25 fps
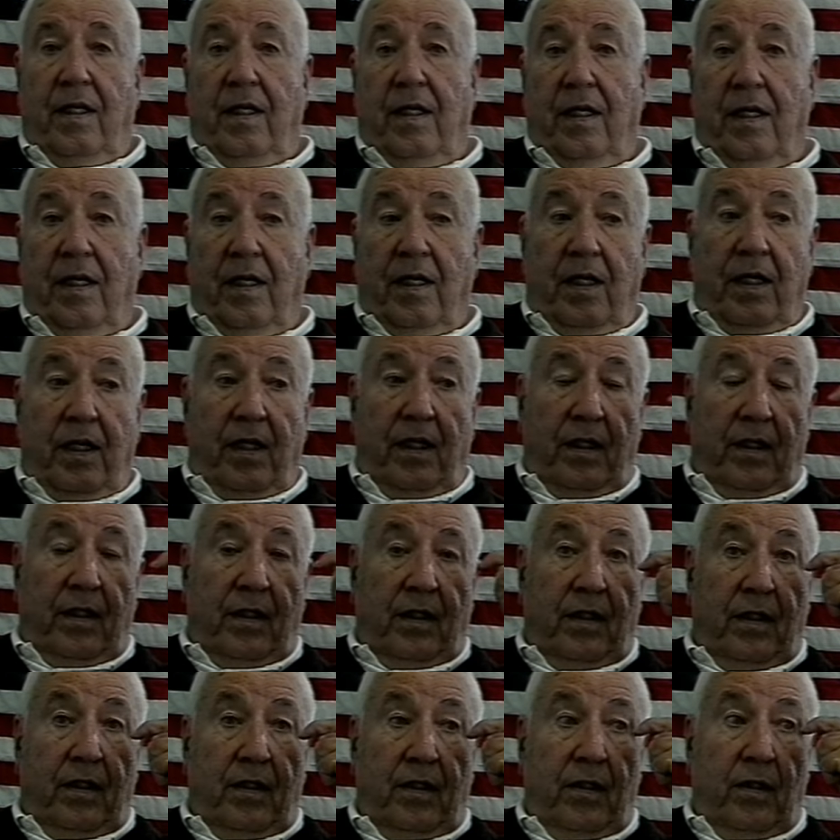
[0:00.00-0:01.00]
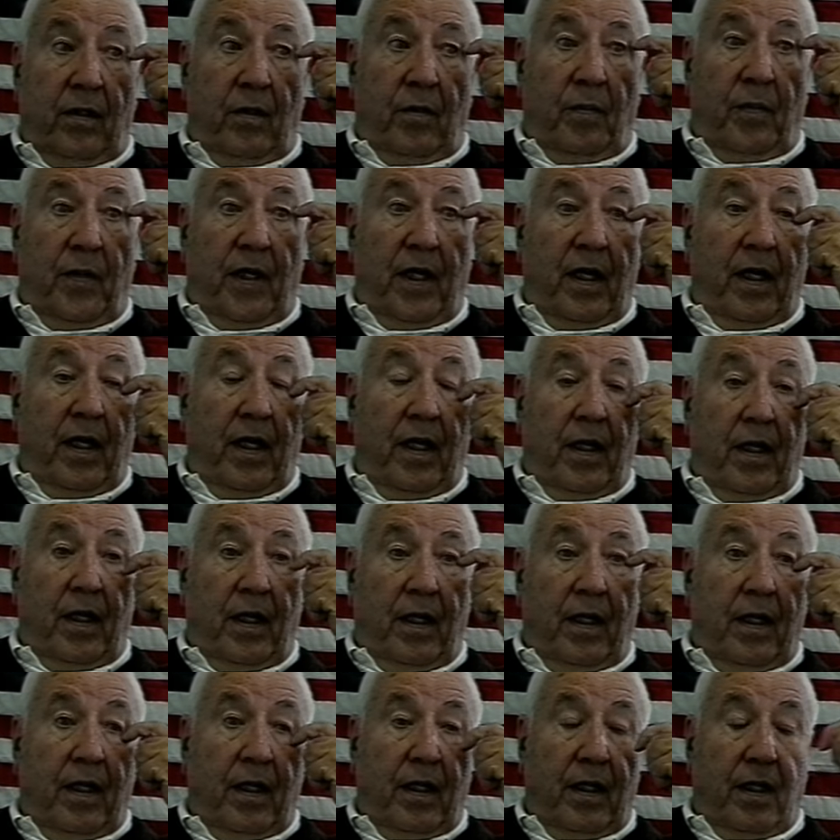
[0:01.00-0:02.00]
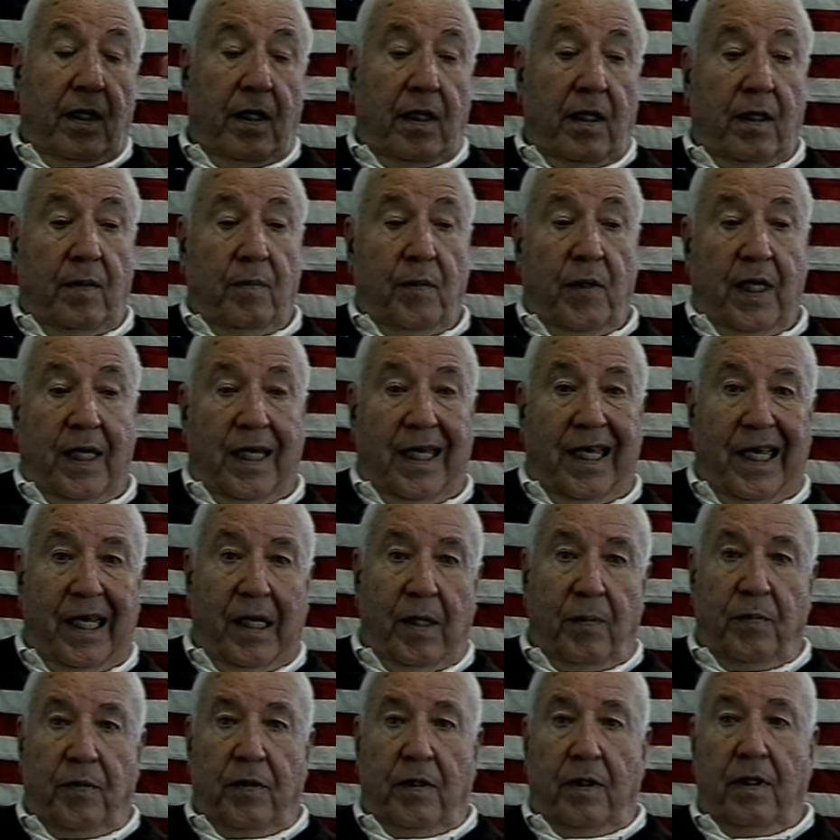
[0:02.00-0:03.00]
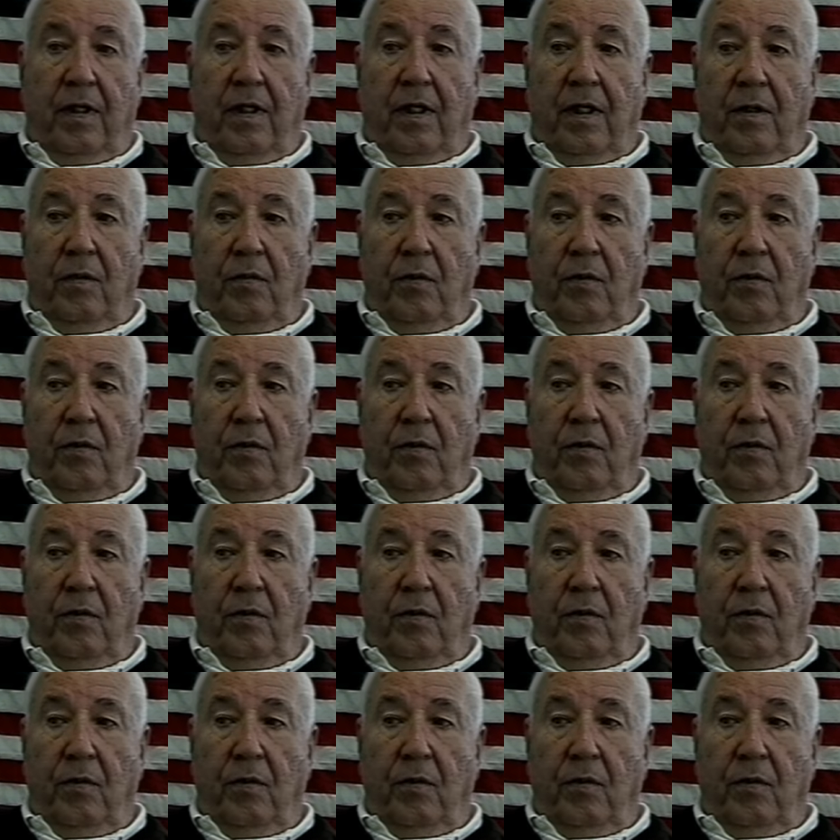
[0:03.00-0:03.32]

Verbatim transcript: And uh, so my uh, my captain uh,